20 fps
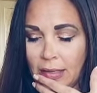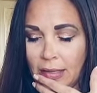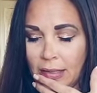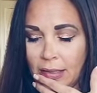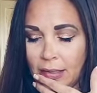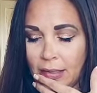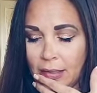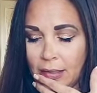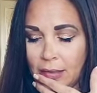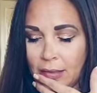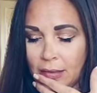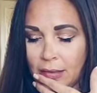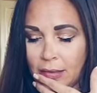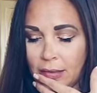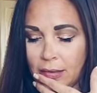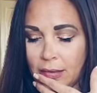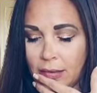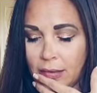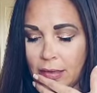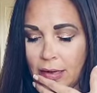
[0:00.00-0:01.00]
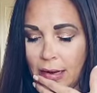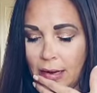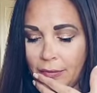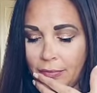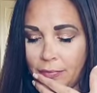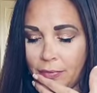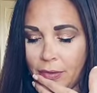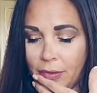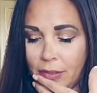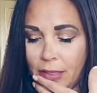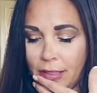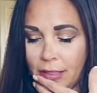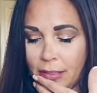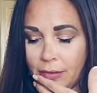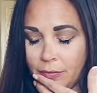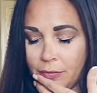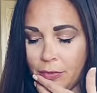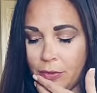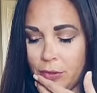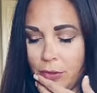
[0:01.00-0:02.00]
And I feel like
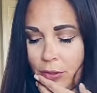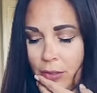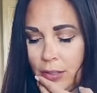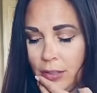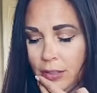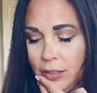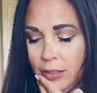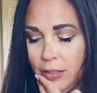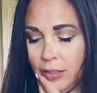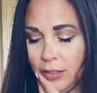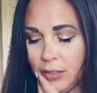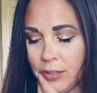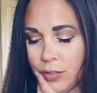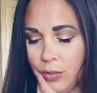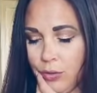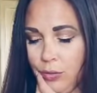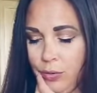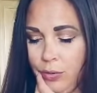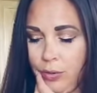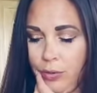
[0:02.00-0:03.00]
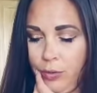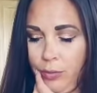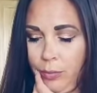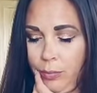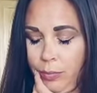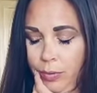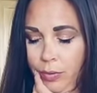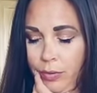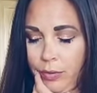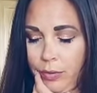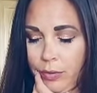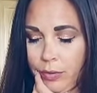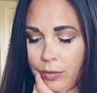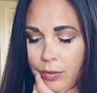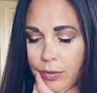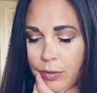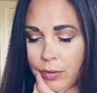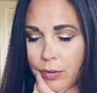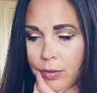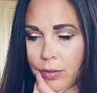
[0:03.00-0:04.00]
if you're in this group,
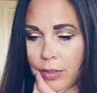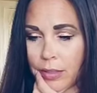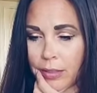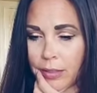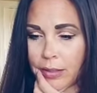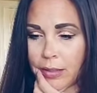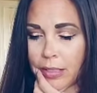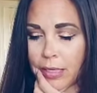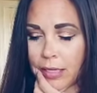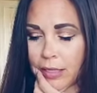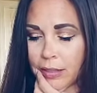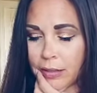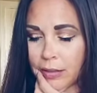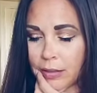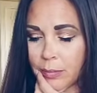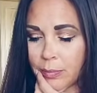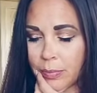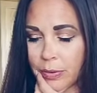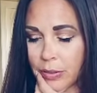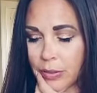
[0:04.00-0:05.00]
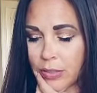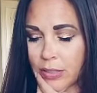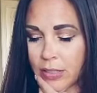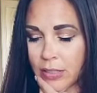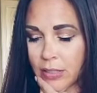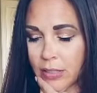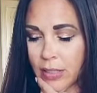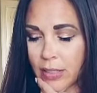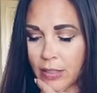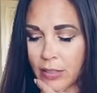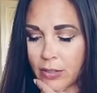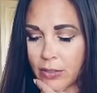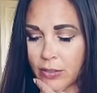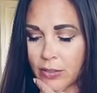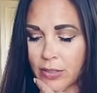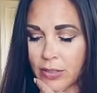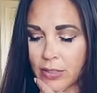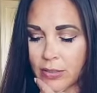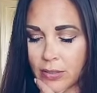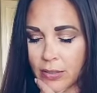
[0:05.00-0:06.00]
then the person that
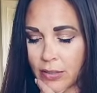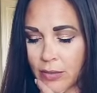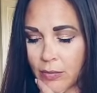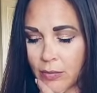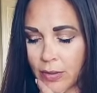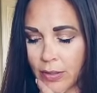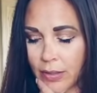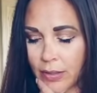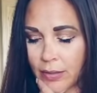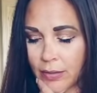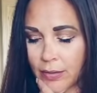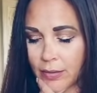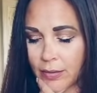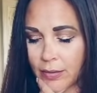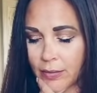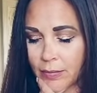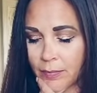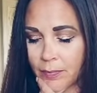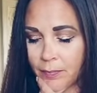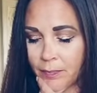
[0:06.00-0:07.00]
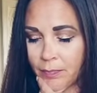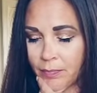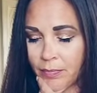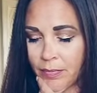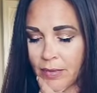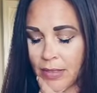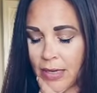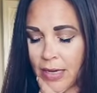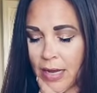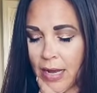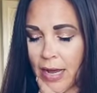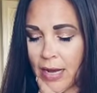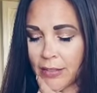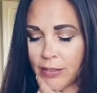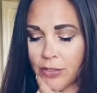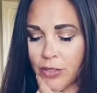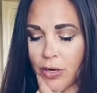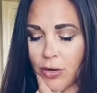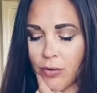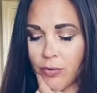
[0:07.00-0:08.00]
you're dealing with,
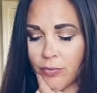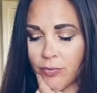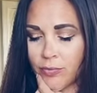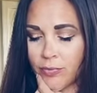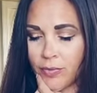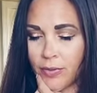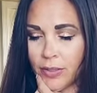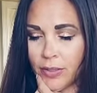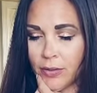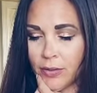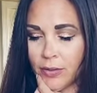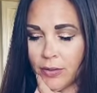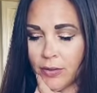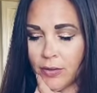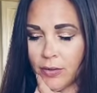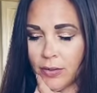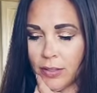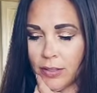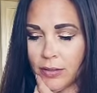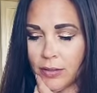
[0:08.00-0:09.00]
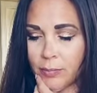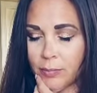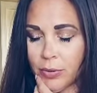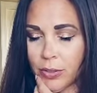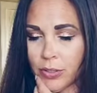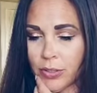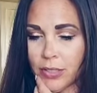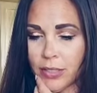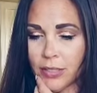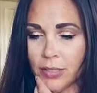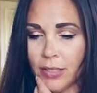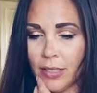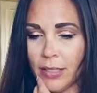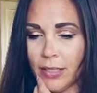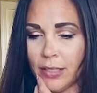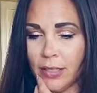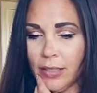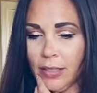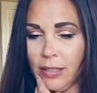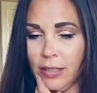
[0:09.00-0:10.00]
I don't feel the person
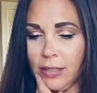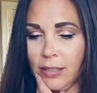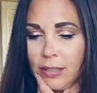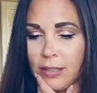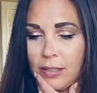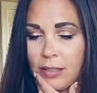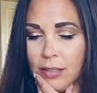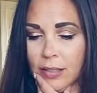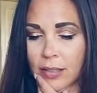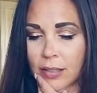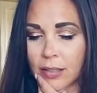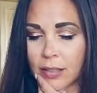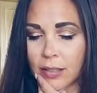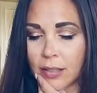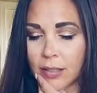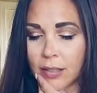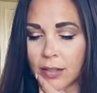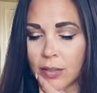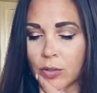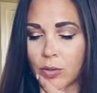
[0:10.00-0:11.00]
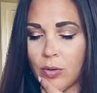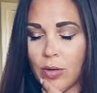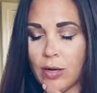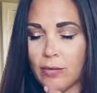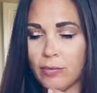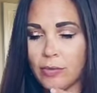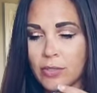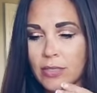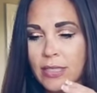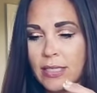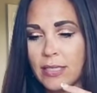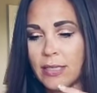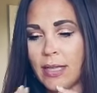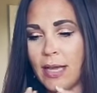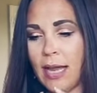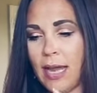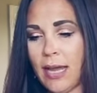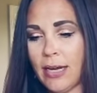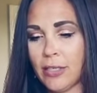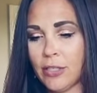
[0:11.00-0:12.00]
like, whoever's in
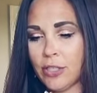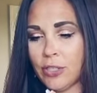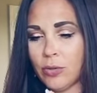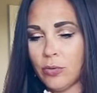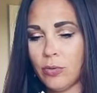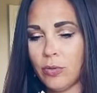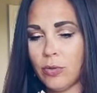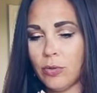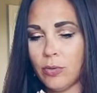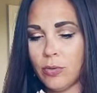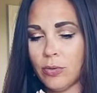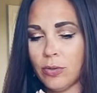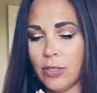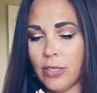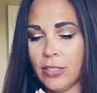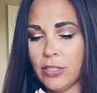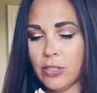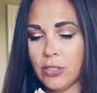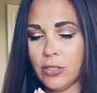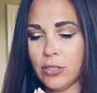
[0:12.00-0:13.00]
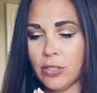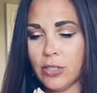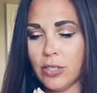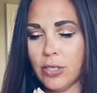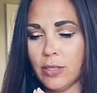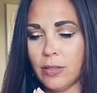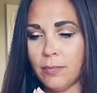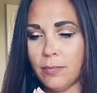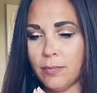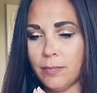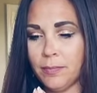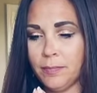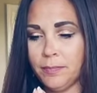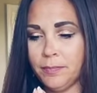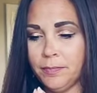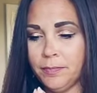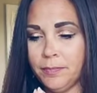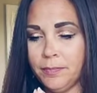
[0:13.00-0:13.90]
the actual relationship